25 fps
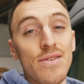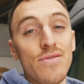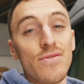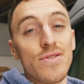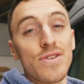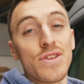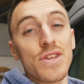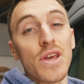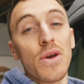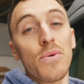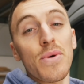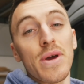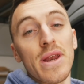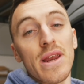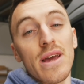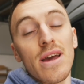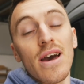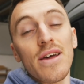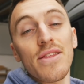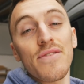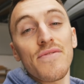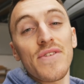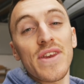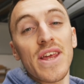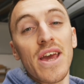So we're going to
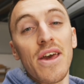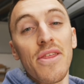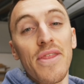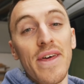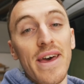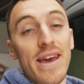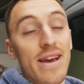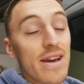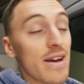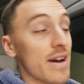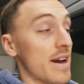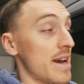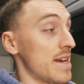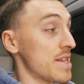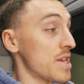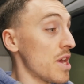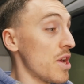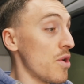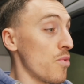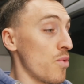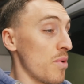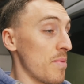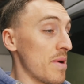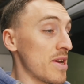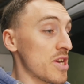cut the video there, guys.
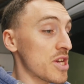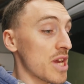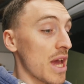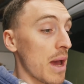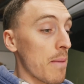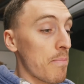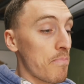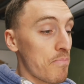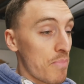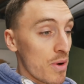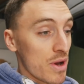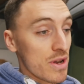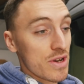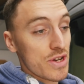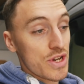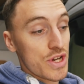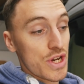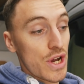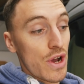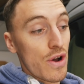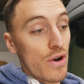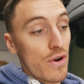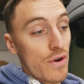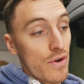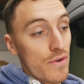We managed to get a bunch
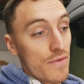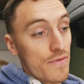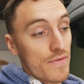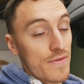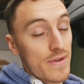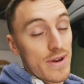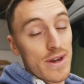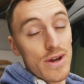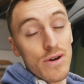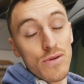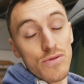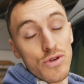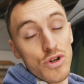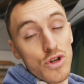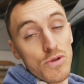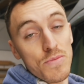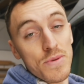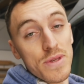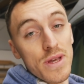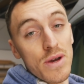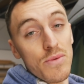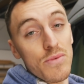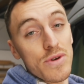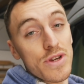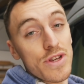of little jobs
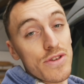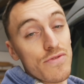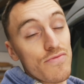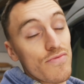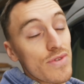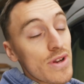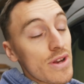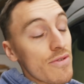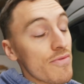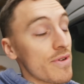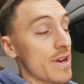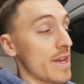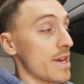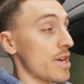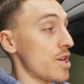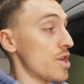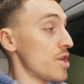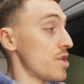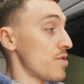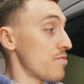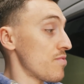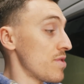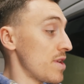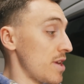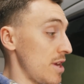done, which is really, really
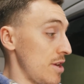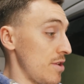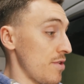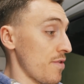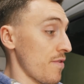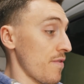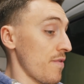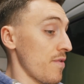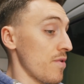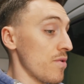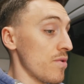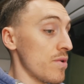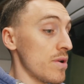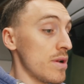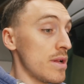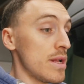good, really useful.